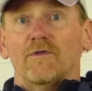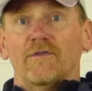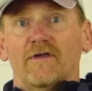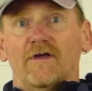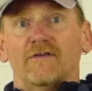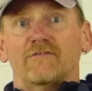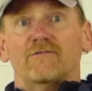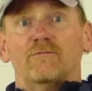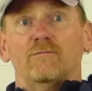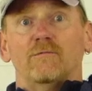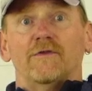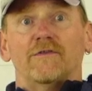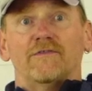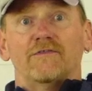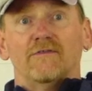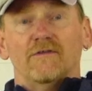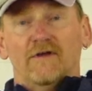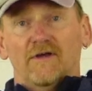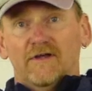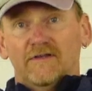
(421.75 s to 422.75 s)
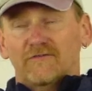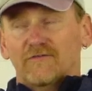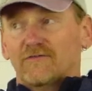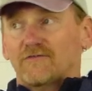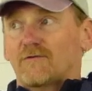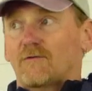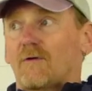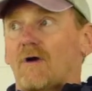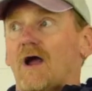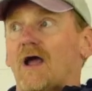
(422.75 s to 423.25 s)
with us with
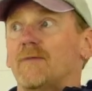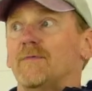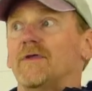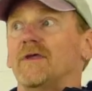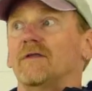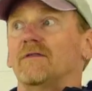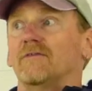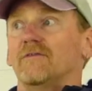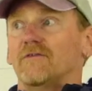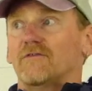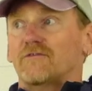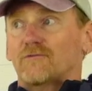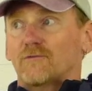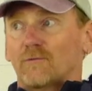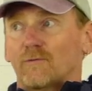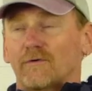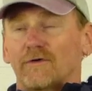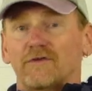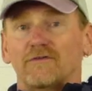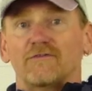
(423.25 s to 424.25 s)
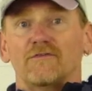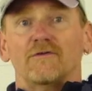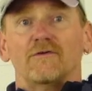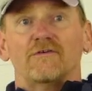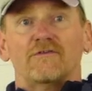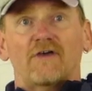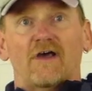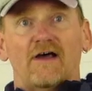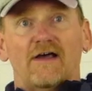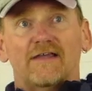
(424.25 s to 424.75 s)
describing the stories that
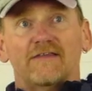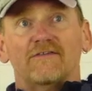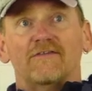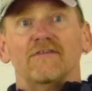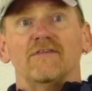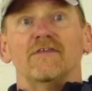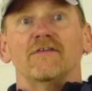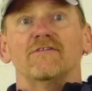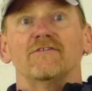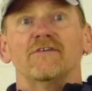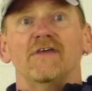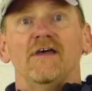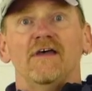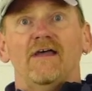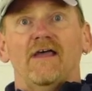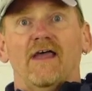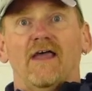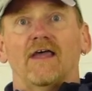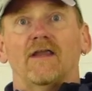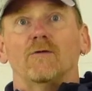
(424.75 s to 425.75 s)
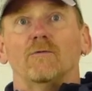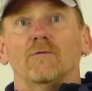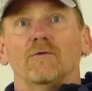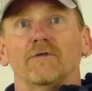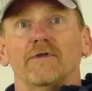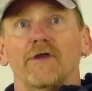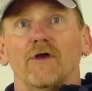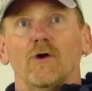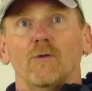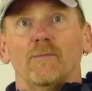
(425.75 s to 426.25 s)
are tied to this, and it
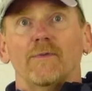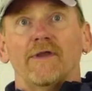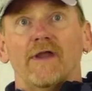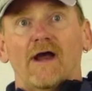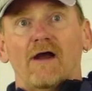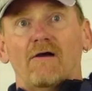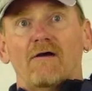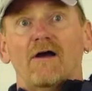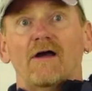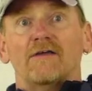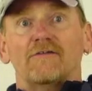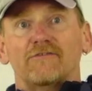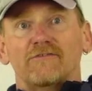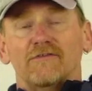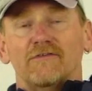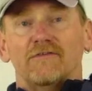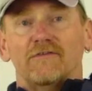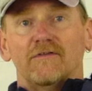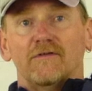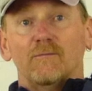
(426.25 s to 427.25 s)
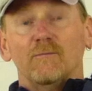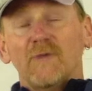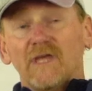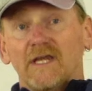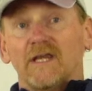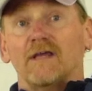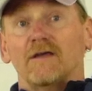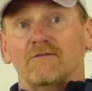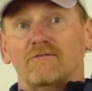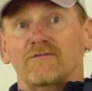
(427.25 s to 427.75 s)
really opened our eyes to the
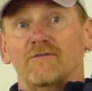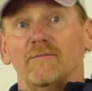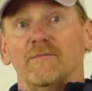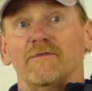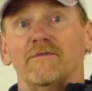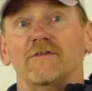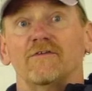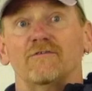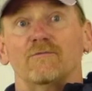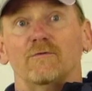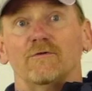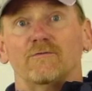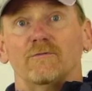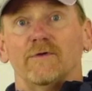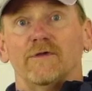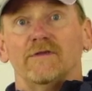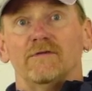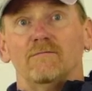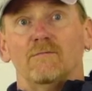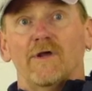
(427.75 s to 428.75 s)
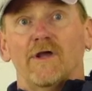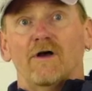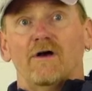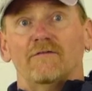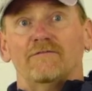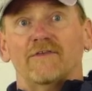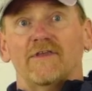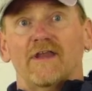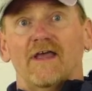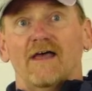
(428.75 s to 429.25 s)
meaning of some of this, which we
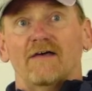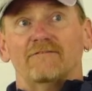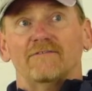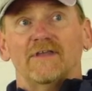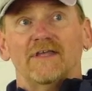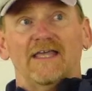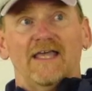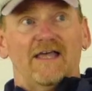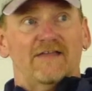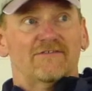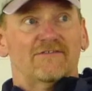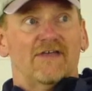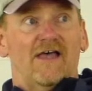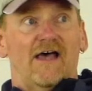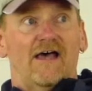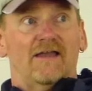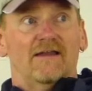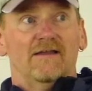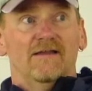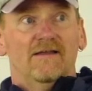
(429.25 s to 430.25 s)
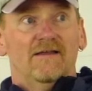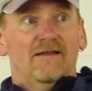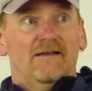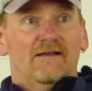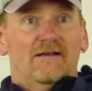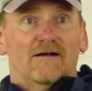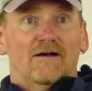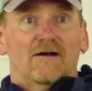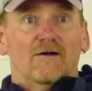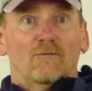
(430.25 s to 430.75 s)
often have to guess at
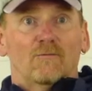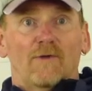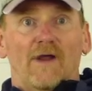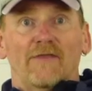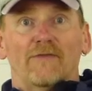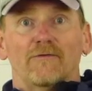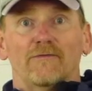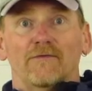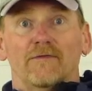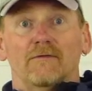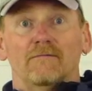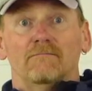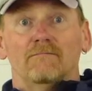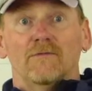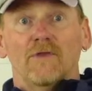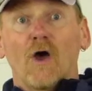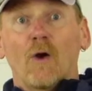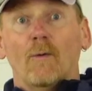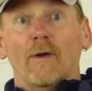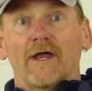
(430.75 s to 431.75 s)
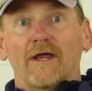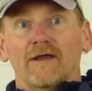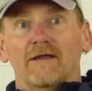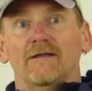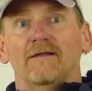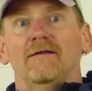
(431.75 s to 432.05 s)
rather than knowing.